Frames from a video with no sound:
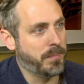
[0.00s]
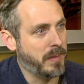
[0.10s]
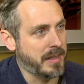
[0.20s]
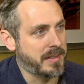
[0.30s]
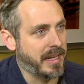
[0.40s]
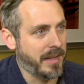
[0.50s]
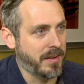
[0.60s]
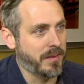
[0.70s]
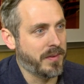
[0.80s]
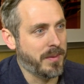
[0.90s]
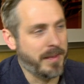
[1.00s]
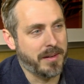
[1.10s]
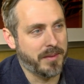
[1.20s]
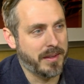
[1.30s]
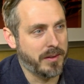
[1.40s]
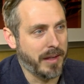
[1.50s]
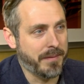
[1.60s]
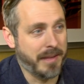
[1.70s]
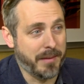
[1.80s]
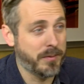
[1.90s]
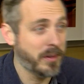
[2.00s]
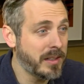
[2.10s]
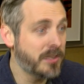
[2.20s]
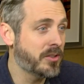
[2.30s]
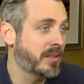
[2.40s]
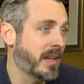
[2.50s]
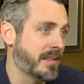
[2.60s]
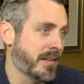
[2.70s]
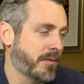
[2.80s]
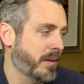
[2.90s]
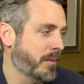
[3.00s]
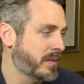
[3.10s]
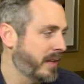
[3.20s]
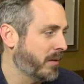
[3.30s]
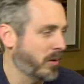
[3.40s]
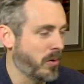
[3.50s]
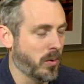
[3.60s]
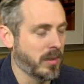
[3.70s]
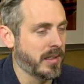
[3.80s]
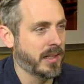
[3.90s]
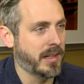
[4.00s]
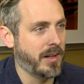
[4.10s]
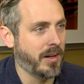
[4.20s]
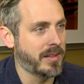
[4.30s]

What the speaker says: cut together the film out of that footage as if it was like recorded in the car